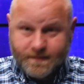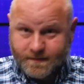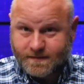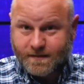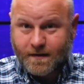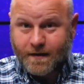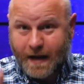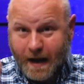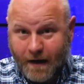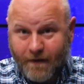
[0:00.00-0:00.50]

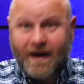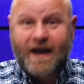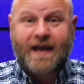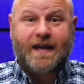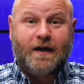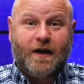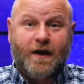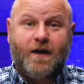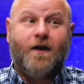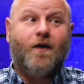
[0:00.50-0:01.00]
So now I
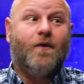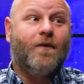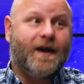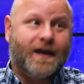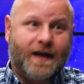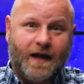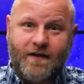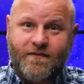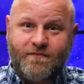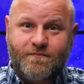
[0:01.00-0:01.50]
can go. I
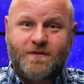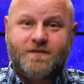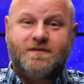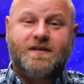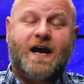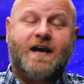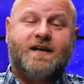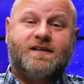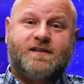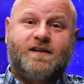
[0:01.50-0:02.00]
gave them the
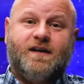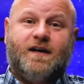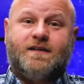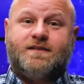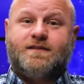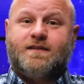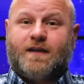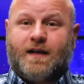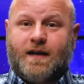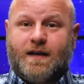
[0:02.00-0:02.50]
tax
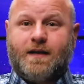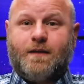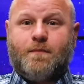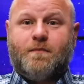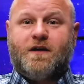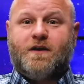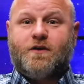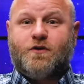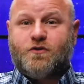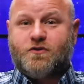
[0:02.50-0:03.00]
cuts. They're going to give
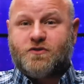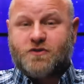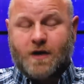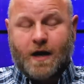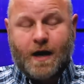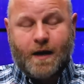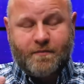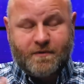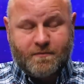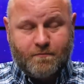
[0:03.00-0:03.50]
me a good
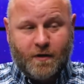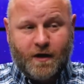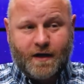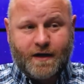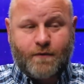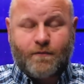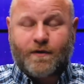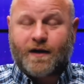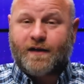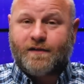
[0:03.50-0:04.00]
job and
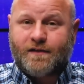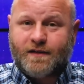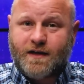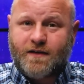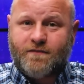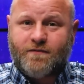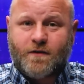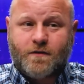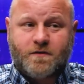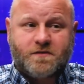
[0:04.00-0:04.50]
money when I
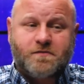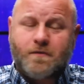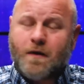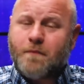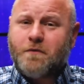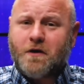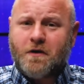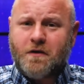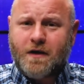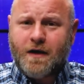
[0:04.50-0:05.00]
leave here. So
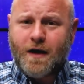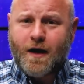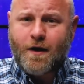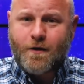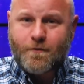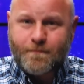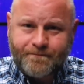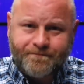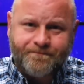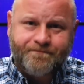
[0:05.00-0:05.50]
I'm good to
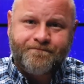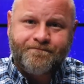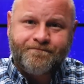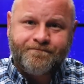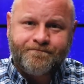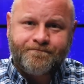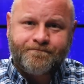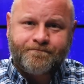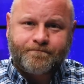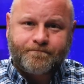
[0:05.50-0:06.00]
go.
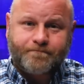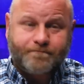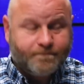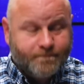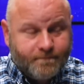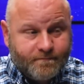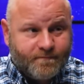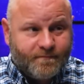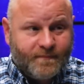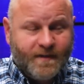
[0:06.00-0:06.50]

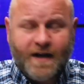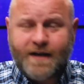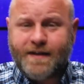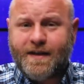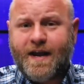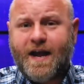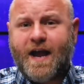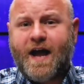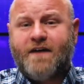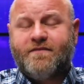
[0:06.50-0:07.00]
And
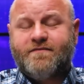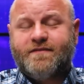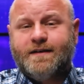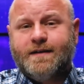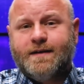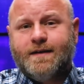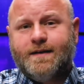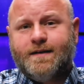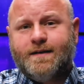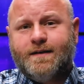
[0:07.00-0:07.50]
they have.
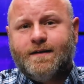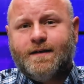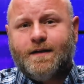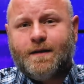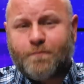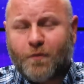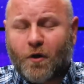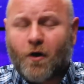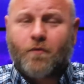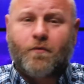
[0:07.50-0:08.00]

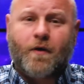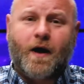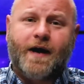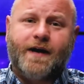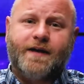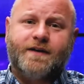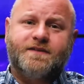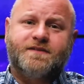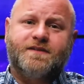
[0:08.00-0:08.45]
And Paul Ryan